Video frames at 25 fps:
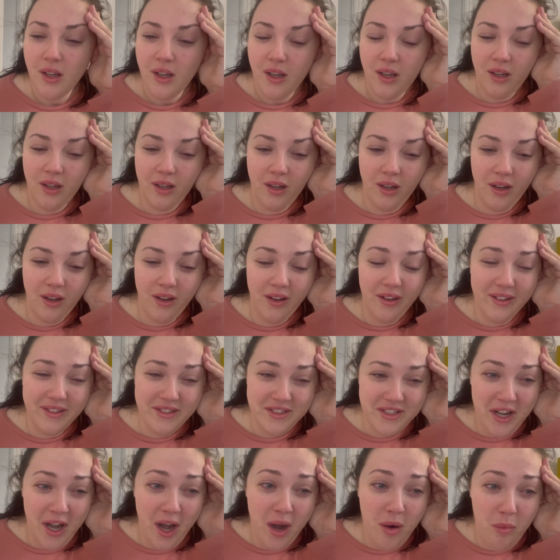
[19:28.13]
Oh,
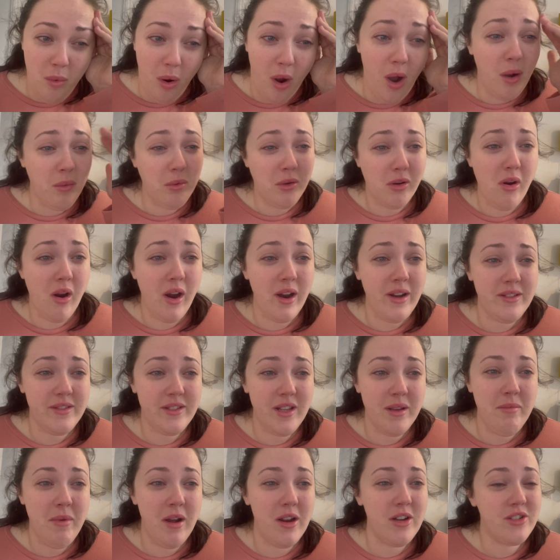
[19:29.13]
you know what, I'm crying
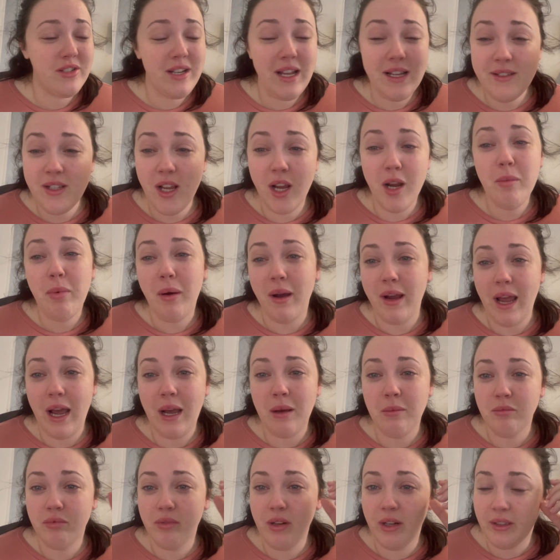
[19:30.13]
so much. Let's hope I
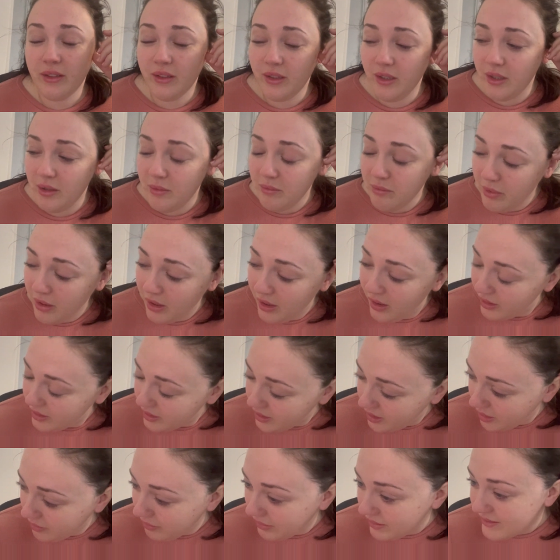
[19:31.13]
am pregnant, but you
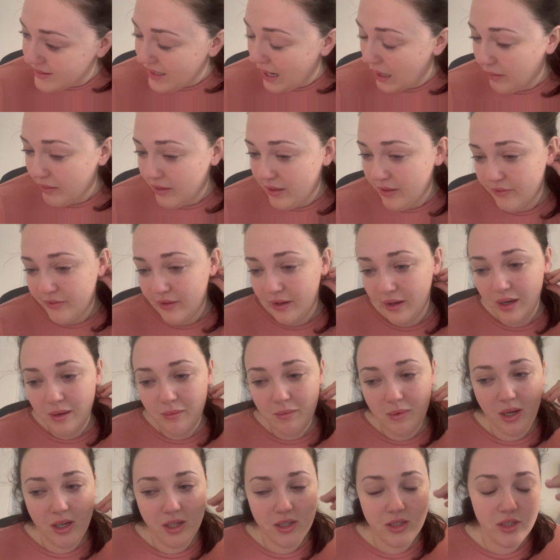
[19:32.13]
know, I doubt it very
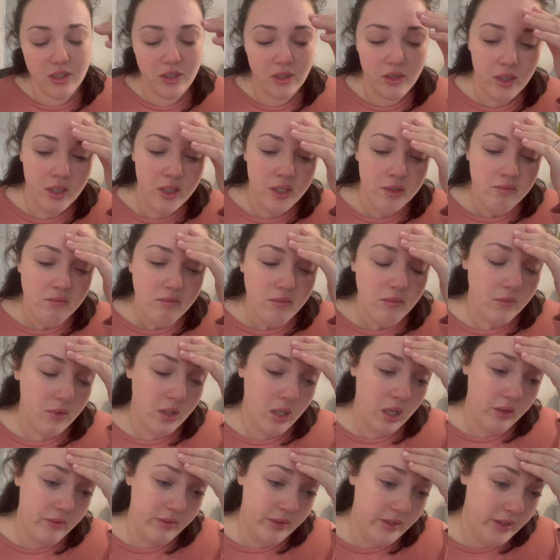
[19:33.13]
much.
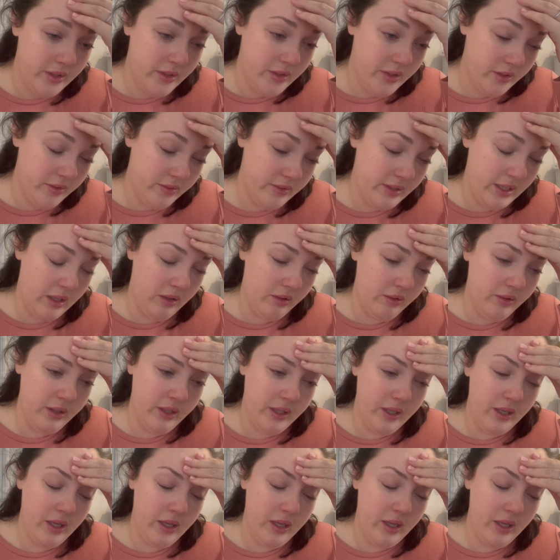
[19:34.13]
I really do doubt it.